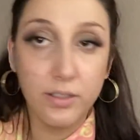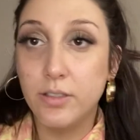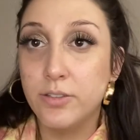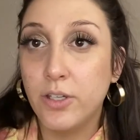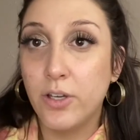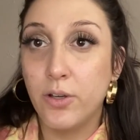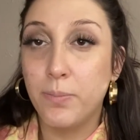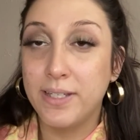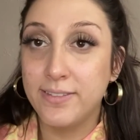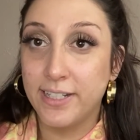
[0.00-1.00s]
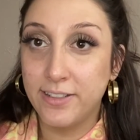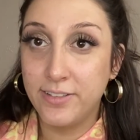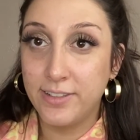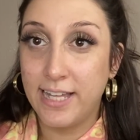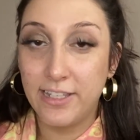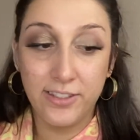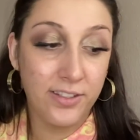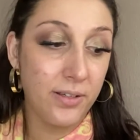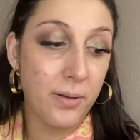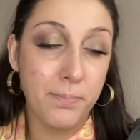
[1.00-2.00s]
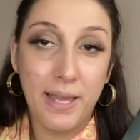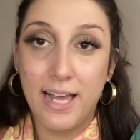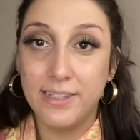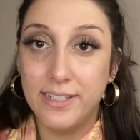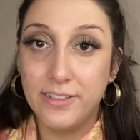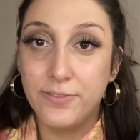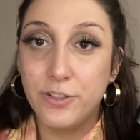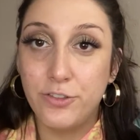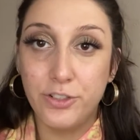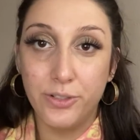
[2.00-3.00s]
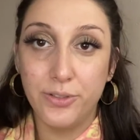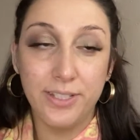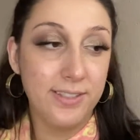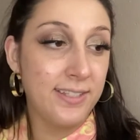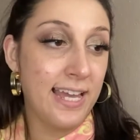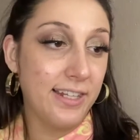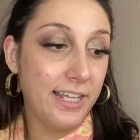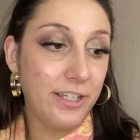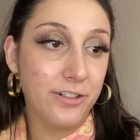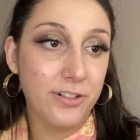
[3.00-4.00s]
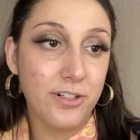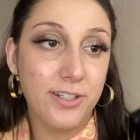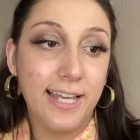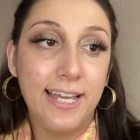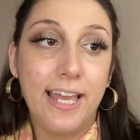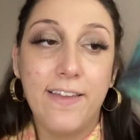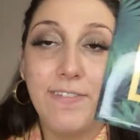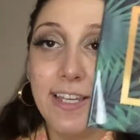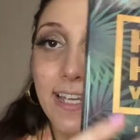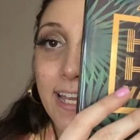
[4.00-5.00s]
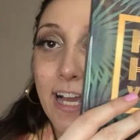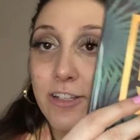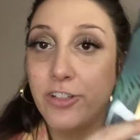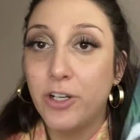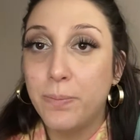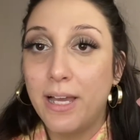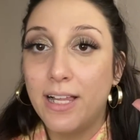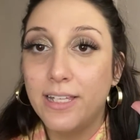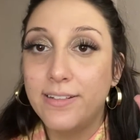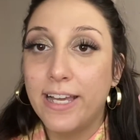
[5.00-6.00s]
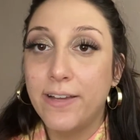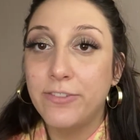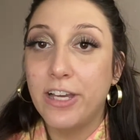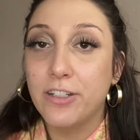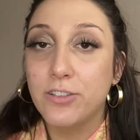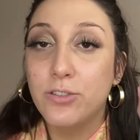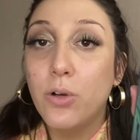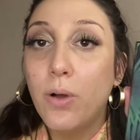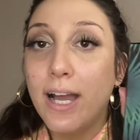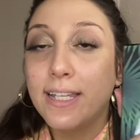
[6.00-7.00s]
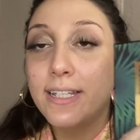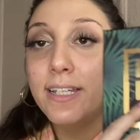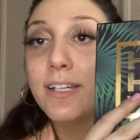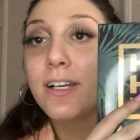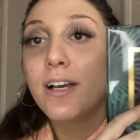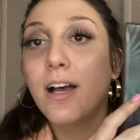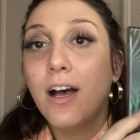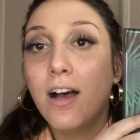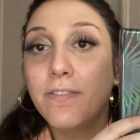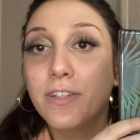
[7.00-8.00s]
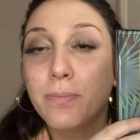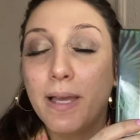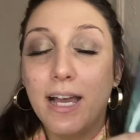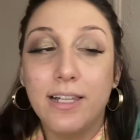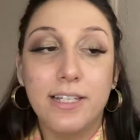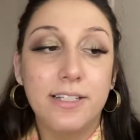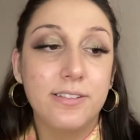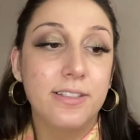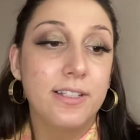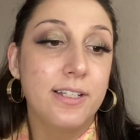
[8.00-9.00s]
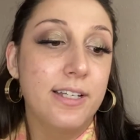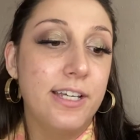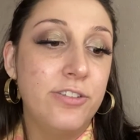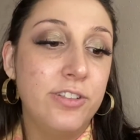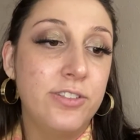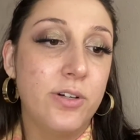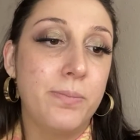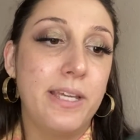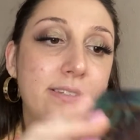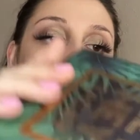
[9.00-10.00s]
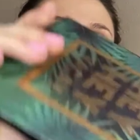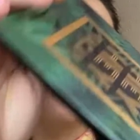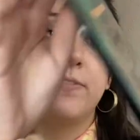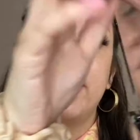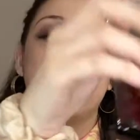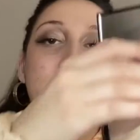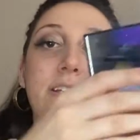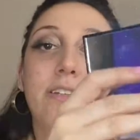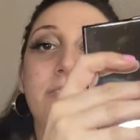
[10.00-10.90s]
So my second to last palette for June is the LA Girl Hey Hey Vacay eyeshadow palette. I have talked so highly of this palette. It's just so amazing. The fact that it is